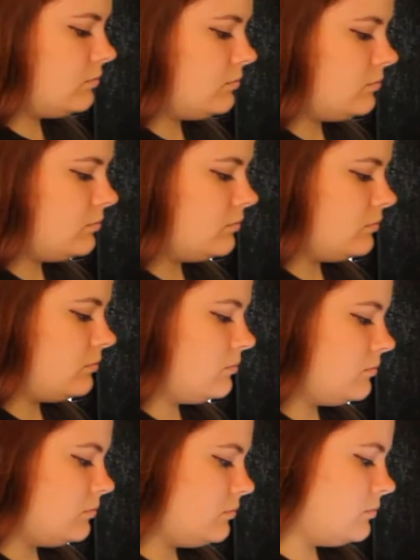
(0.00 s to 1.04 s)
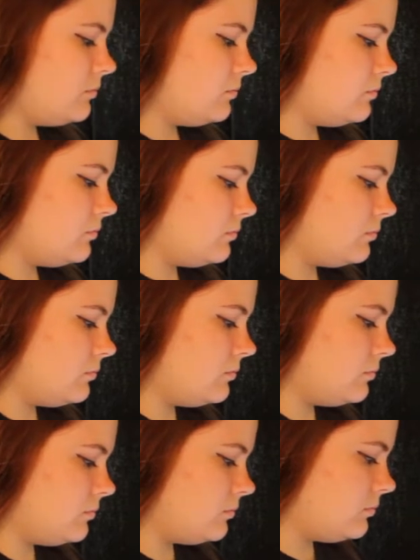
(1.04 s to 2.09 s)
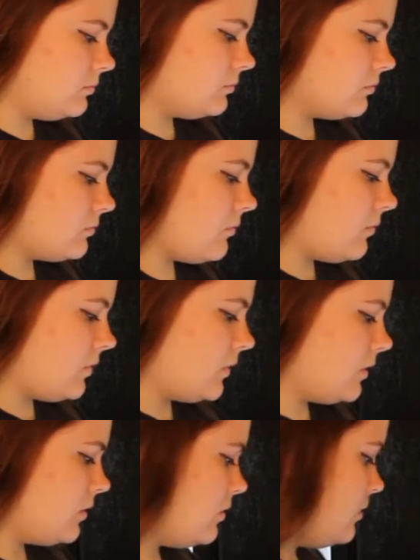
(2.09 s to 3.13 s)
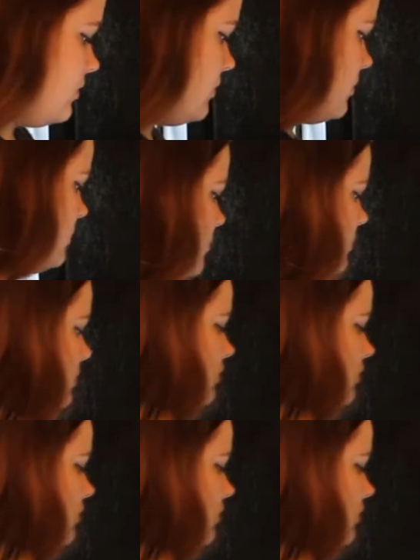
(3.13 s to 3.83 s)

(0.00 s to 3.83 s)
(silence)